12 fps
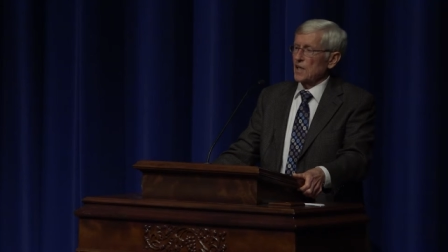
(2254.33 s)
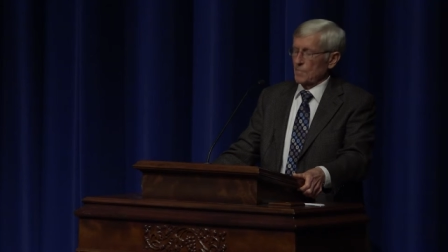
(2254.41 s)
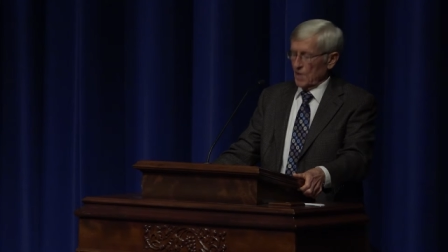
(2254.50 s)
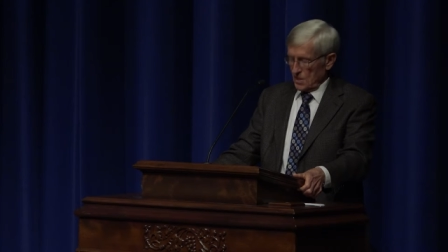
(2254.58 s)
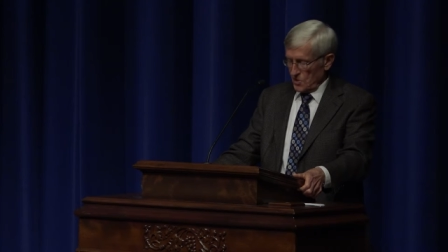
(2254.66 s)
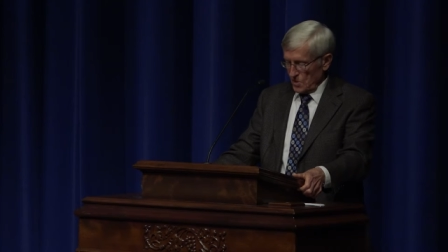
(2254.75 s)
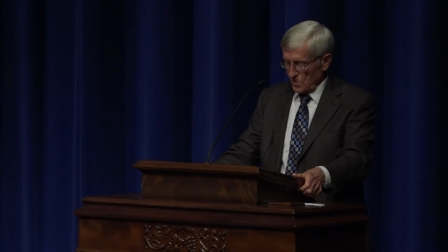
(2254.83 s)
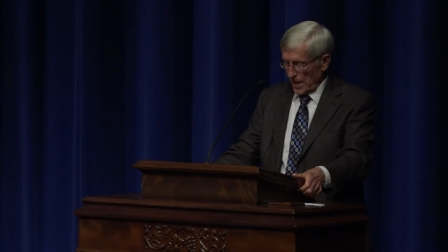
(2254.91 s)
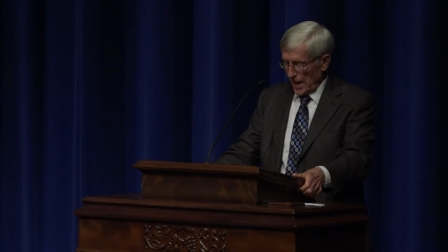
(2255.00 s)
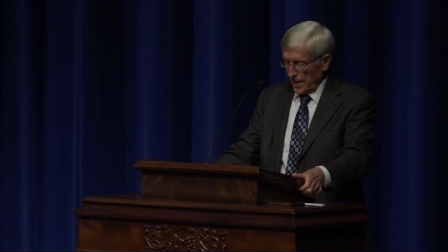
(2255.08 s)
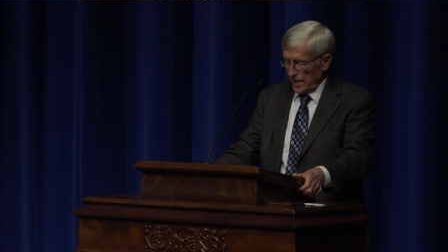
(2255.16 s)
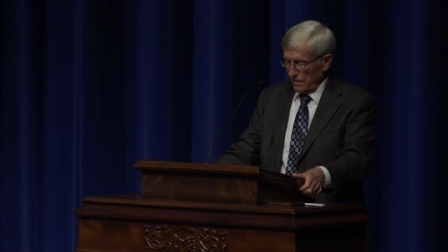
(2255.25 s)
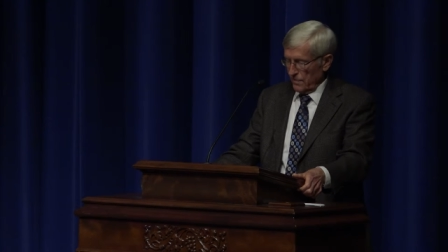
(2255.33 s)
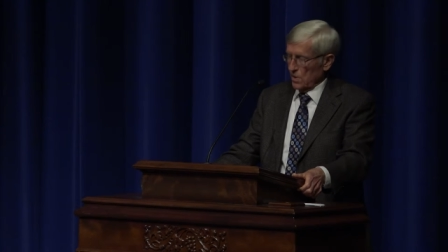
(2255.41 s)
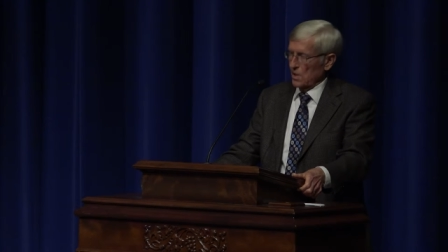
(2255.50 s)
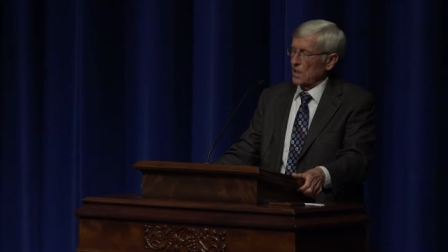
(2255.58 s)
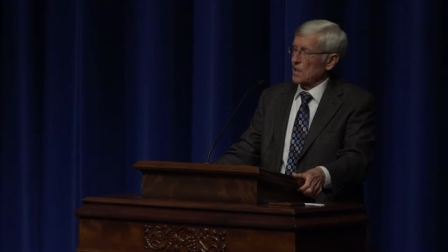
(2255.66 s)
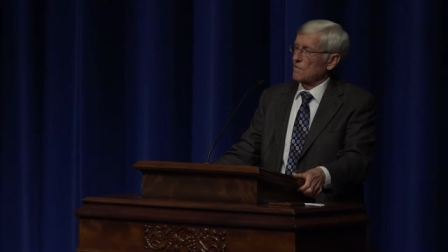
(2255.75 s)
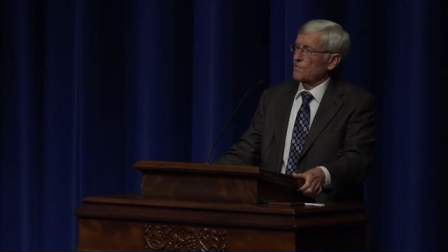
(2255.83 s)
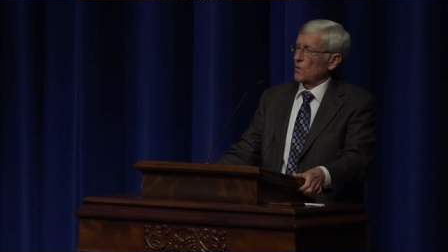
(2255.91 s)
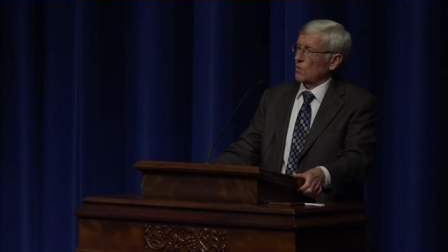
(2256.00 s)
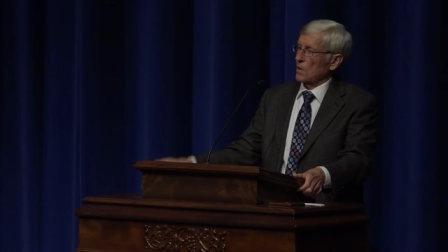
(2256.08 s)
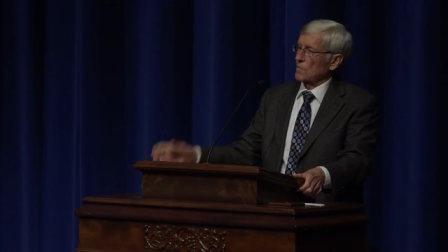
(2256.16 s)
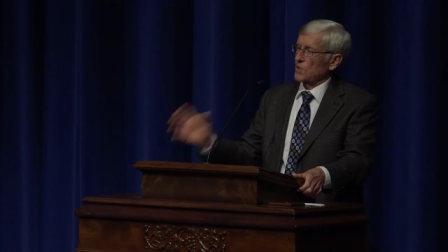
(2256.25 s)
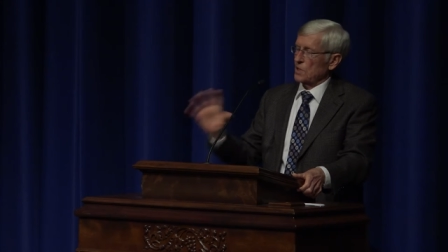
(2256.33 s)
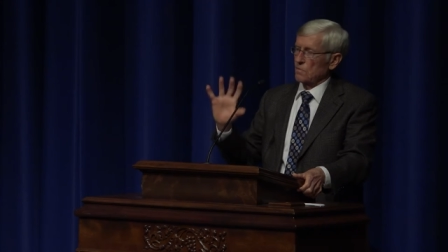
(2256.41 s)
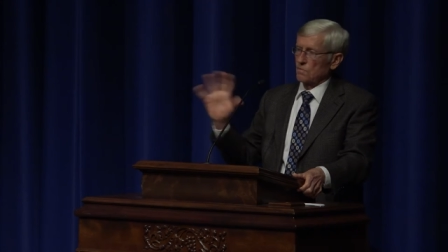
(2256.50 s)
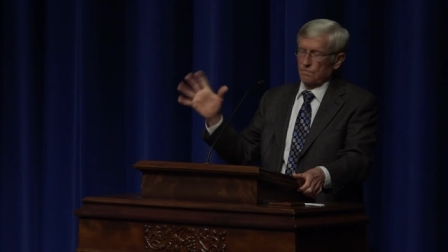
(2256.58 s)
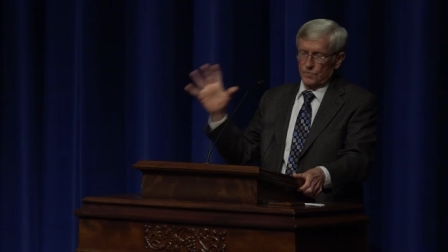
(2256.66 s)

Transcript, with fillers: I'm not so naive or uninformed to